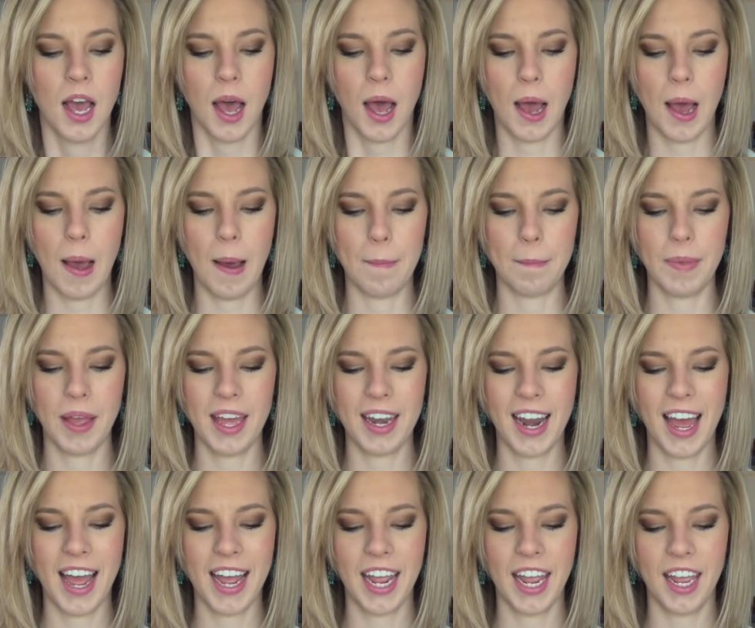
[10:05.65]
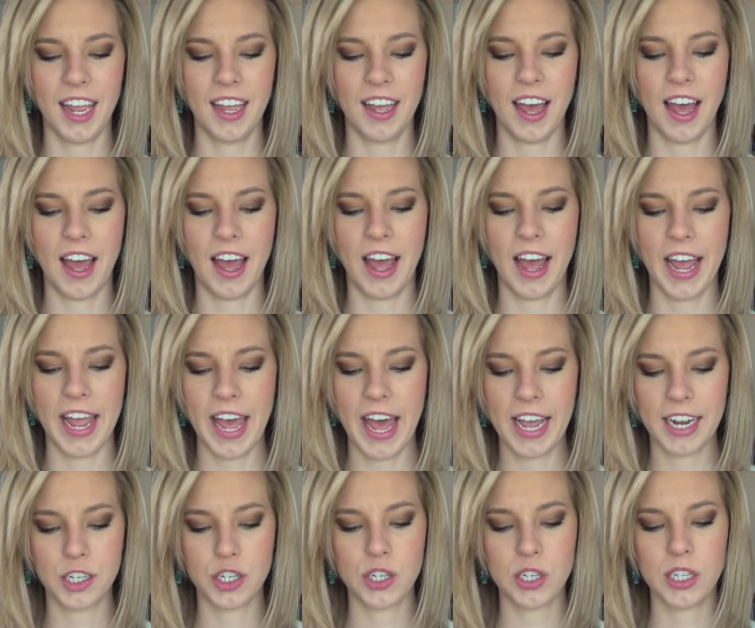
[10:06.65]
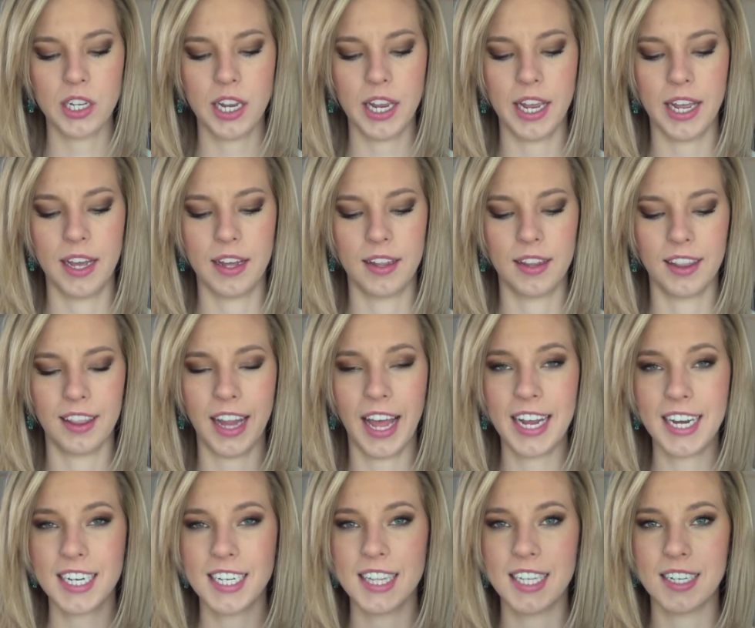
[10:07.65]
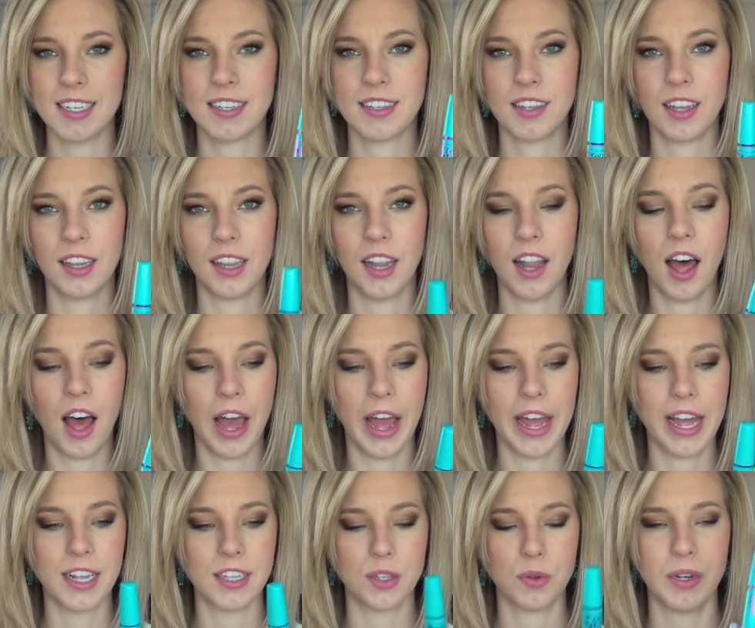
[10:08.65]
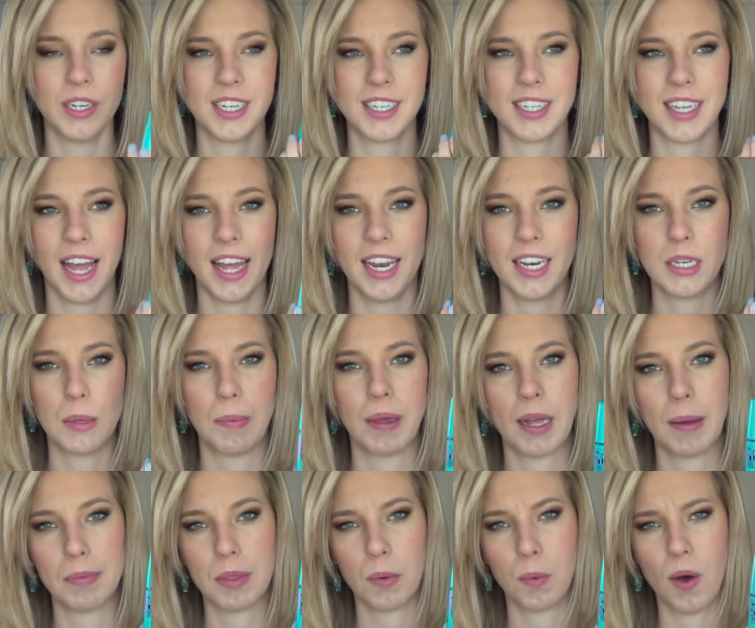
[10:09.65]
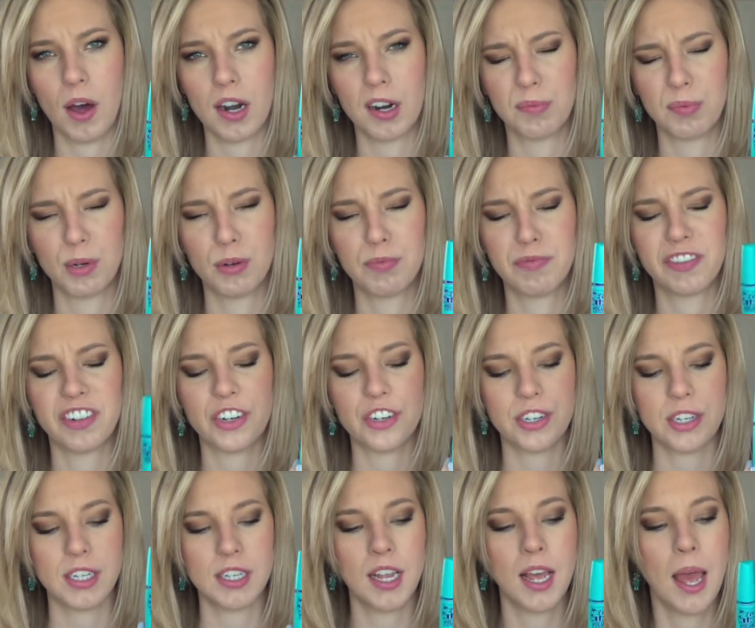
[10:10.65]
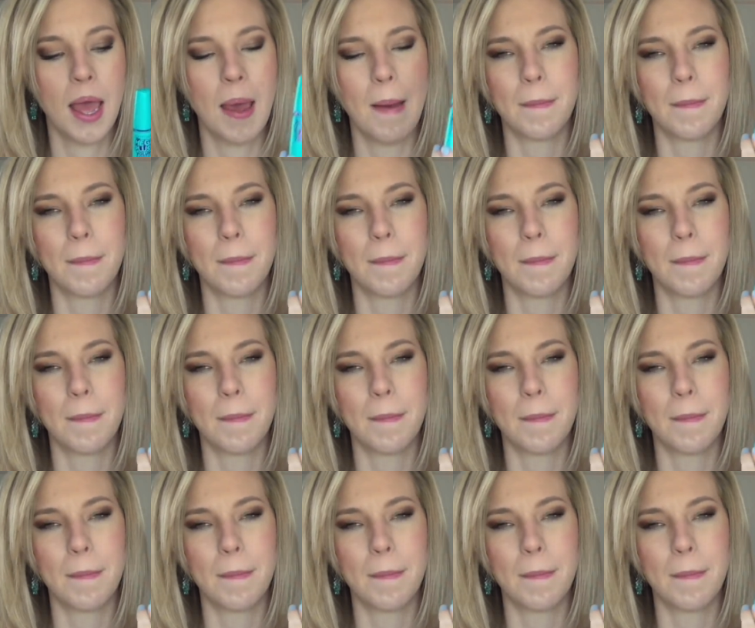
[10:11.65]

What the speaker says: And I actually liked this a lot, and so I decided to pick up the waterproof version,